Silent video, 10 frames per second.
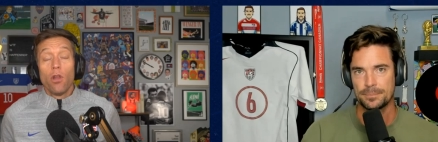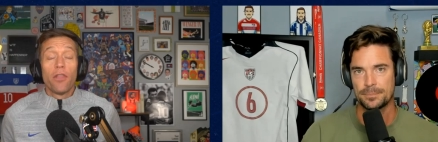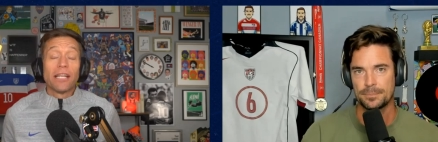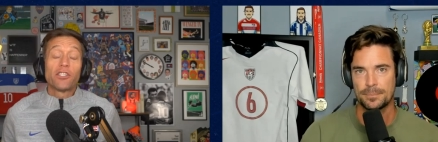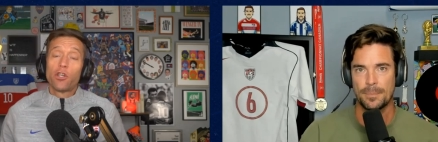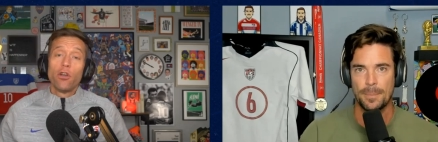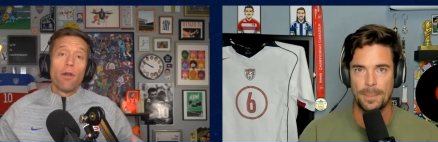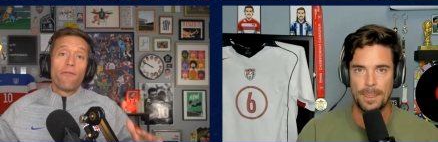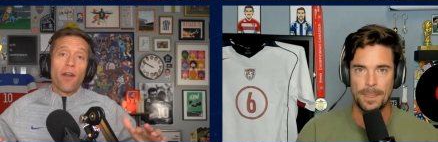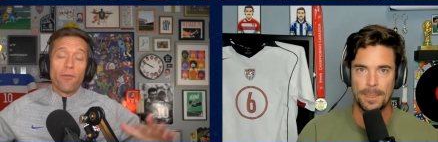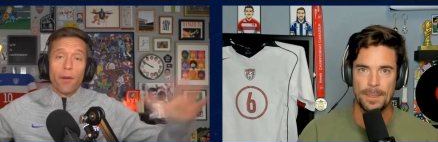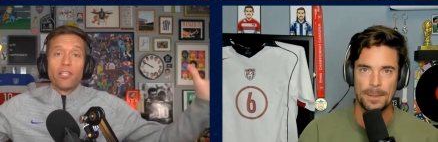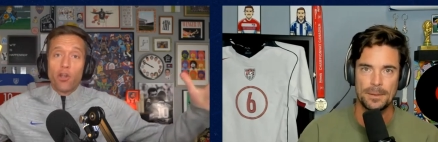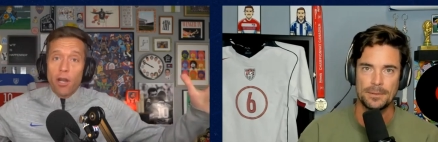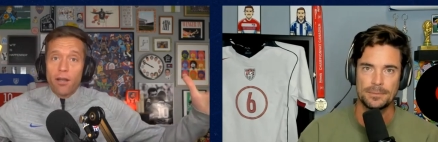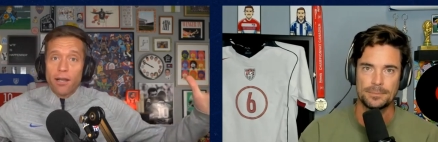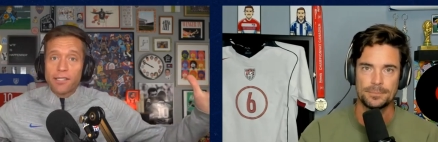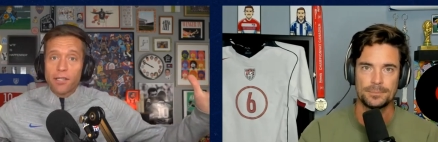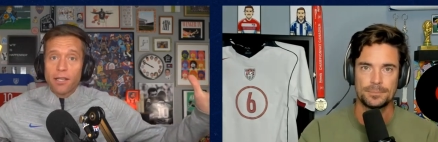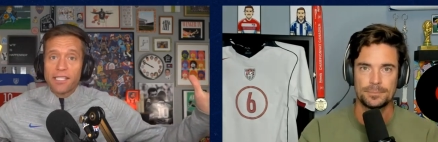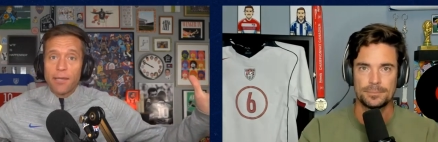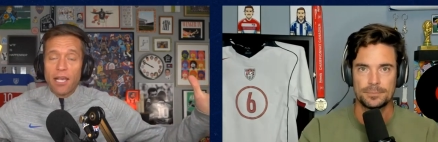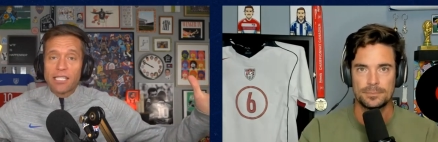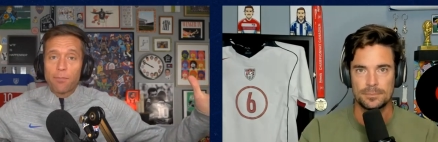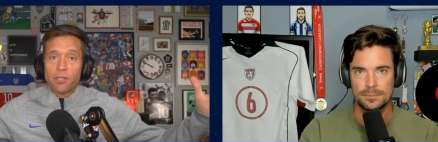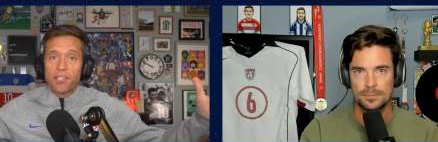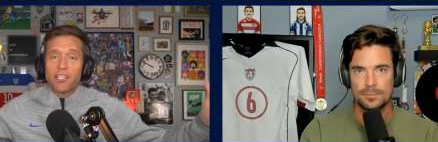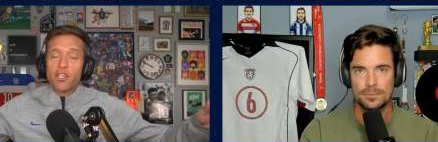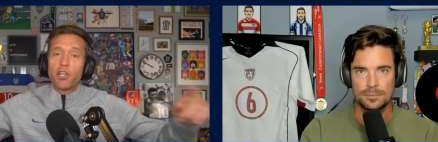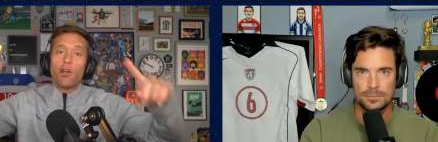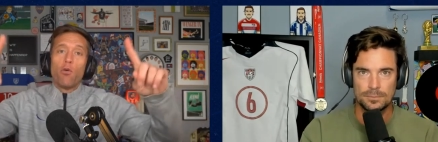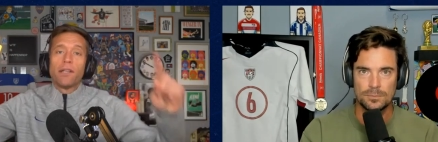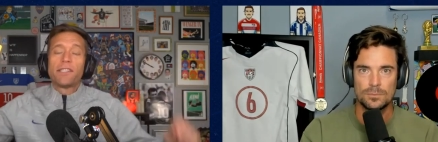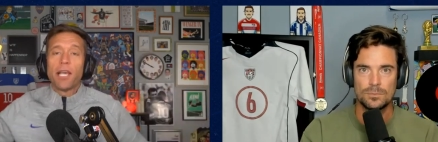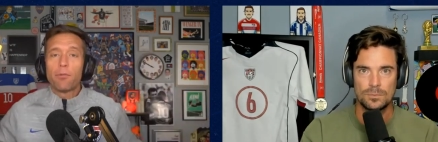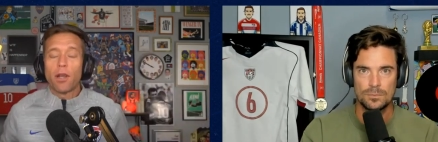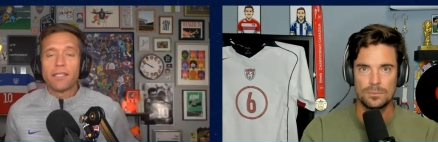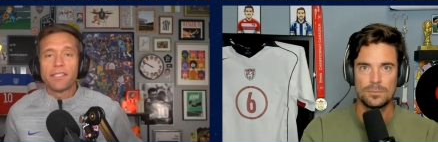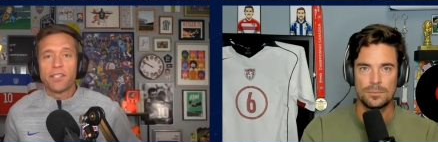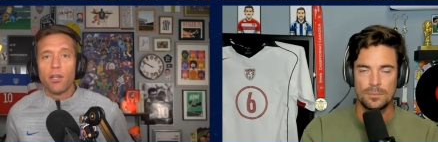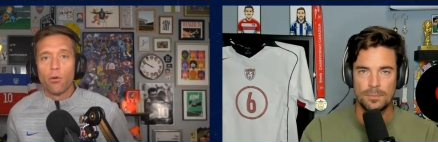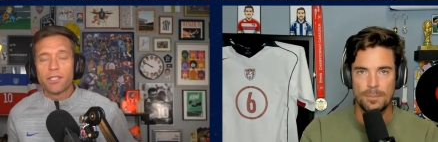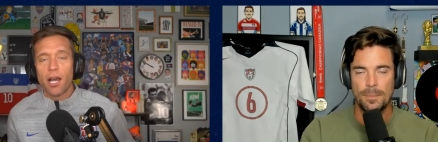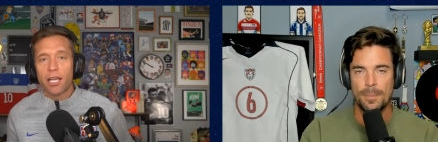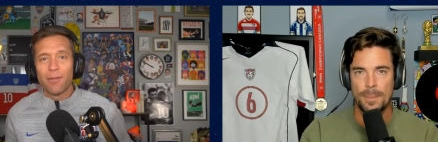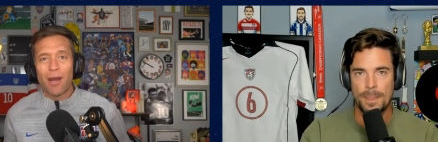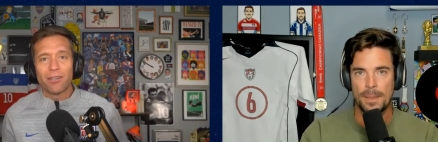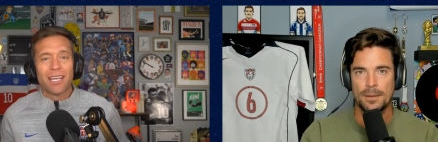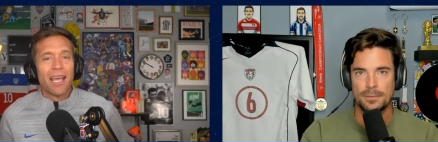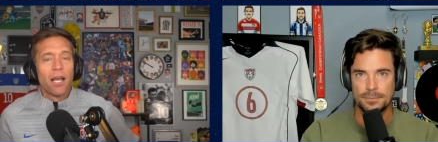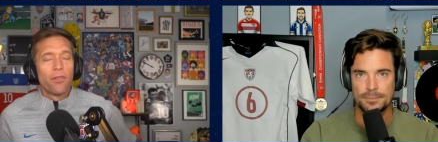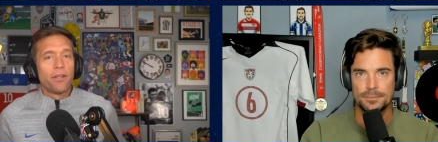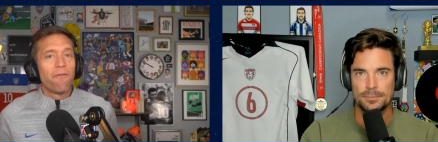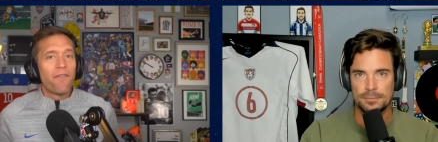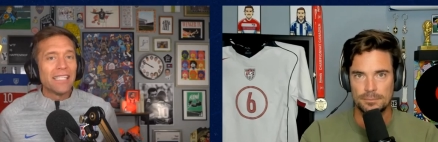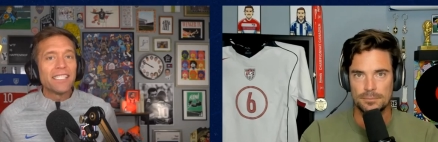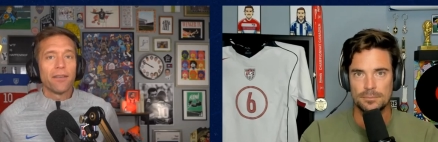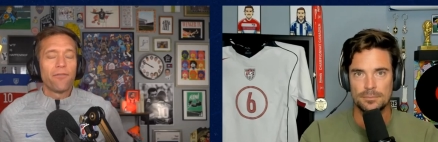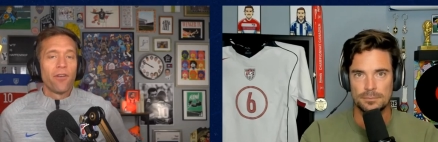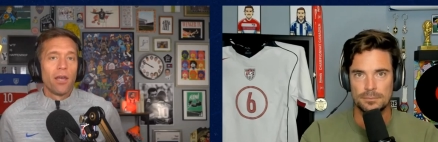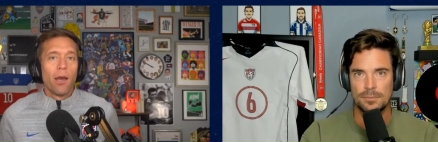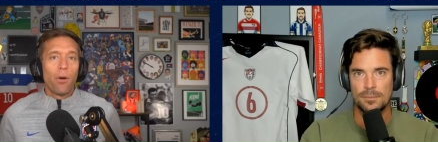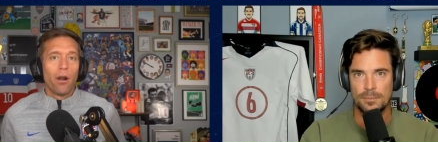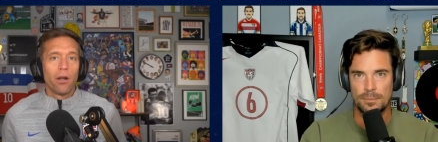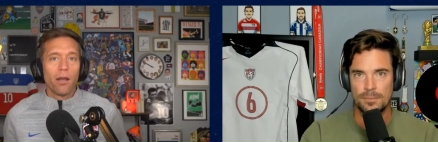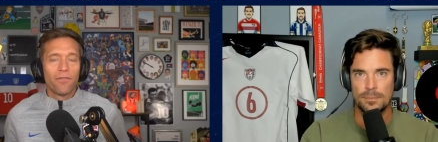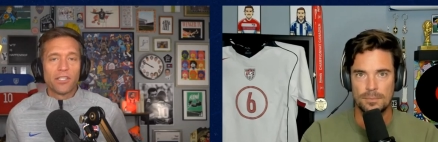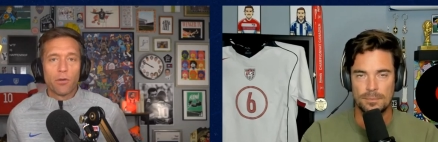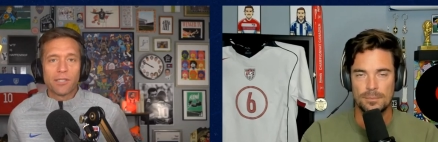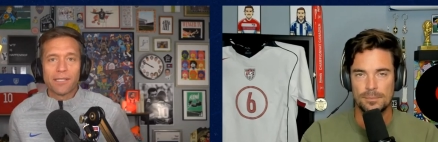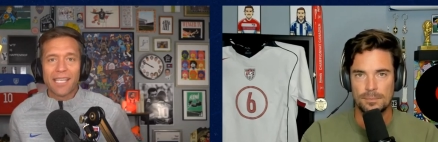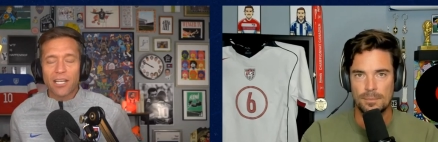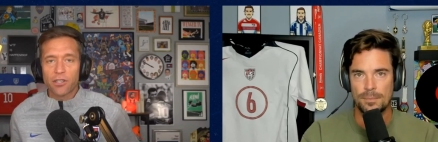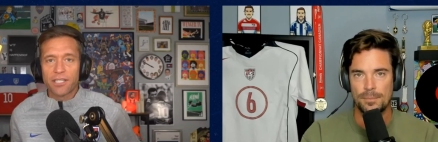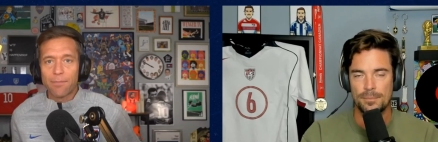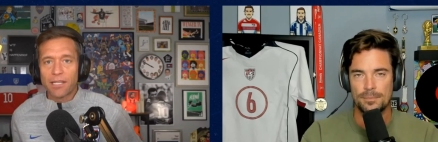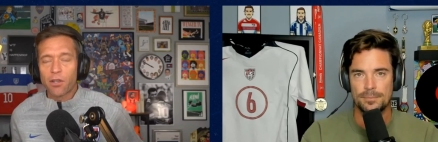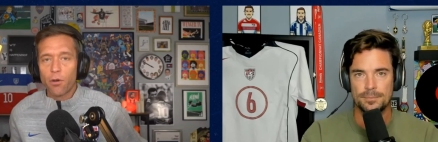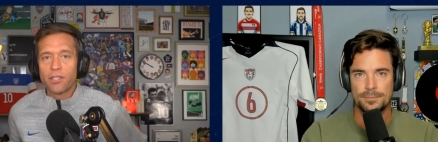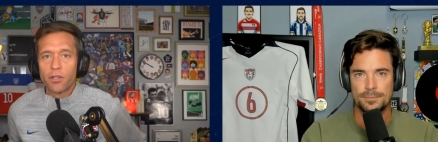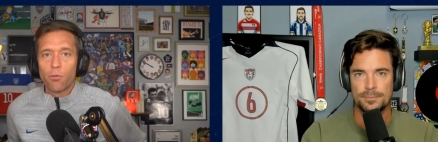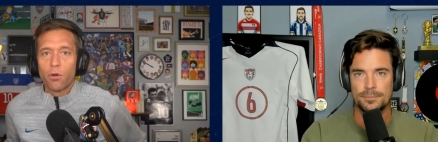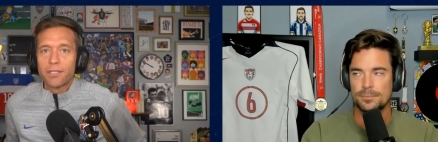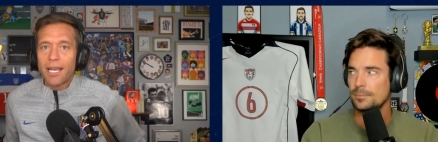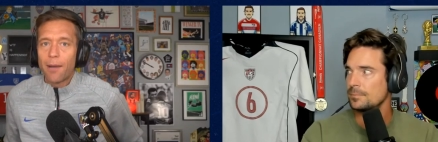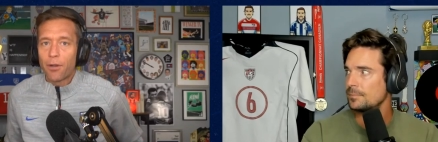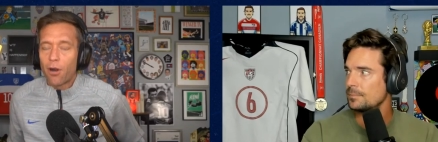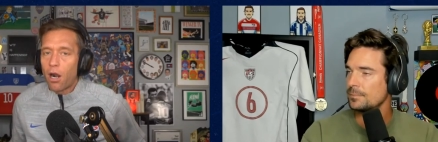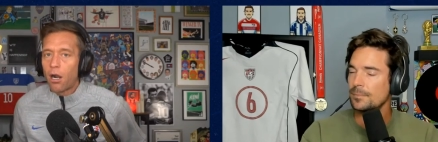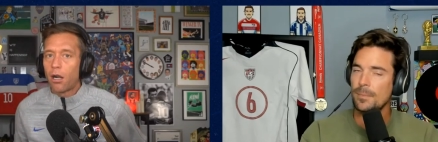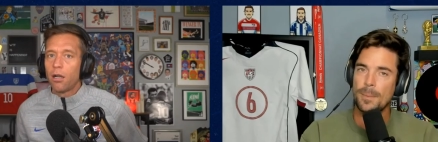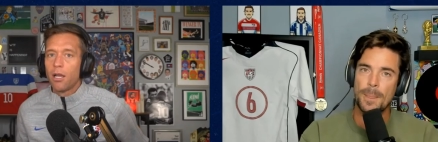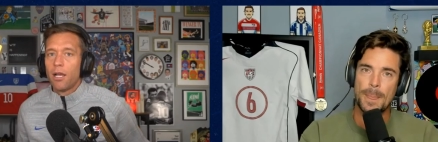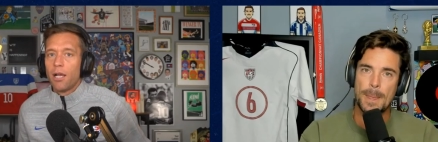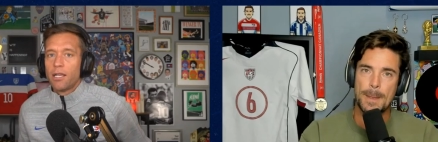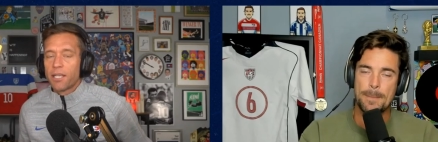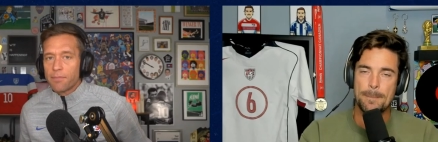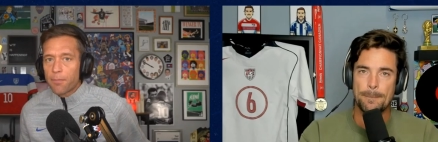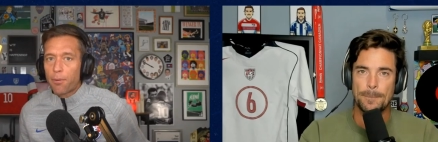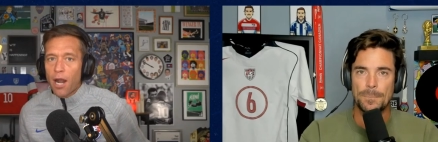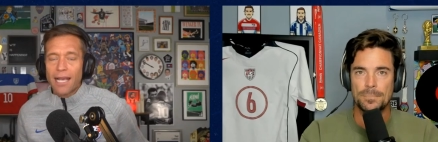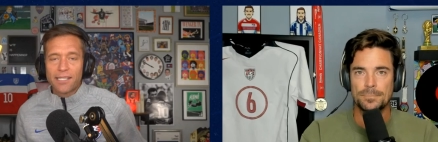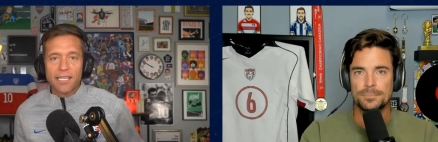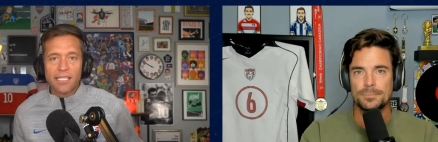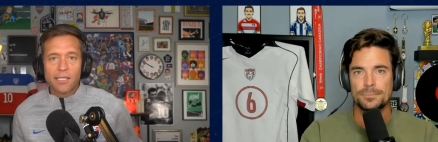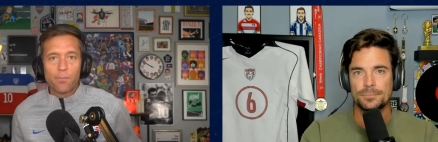Speaker 1: that's true. And for everybody joining us on CBS Sports HQ, what's up? Great to see you. We're talking about the defensive part of this U.S. men's national team that's going to the World Cup. There are some surprises,